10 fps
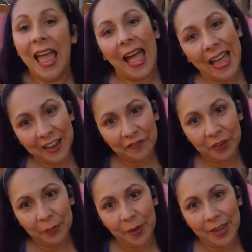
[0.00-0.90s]
Hi,
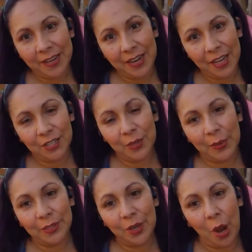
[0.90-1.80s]
everyone. So
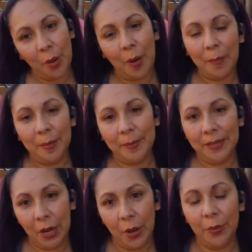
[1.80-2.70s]
as y'all
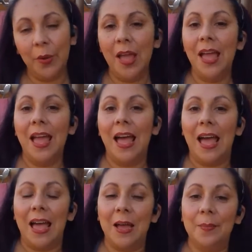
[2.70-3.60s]
probably know,
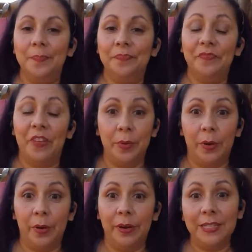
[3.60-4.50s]

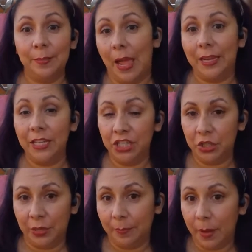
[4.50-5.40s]
February is Black
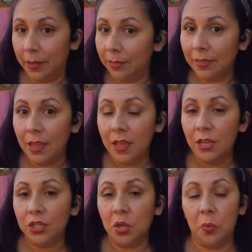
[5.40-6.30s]
History Month.
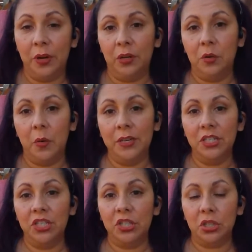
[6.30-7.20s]
So we're going
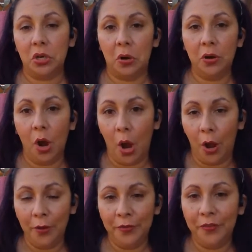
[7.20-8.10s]
to start
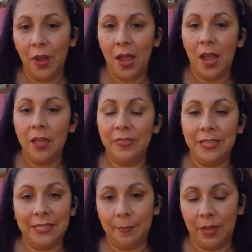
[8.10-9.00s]
off
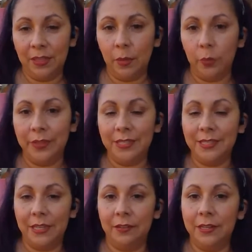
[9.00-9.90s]
this month with a
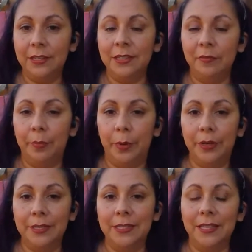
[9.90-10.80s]
series of
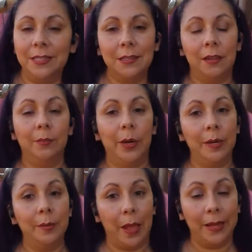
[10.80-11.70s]
books that
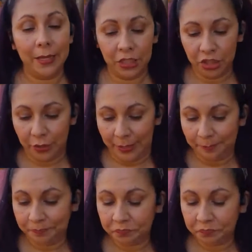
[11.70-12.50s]
celebrate Black history.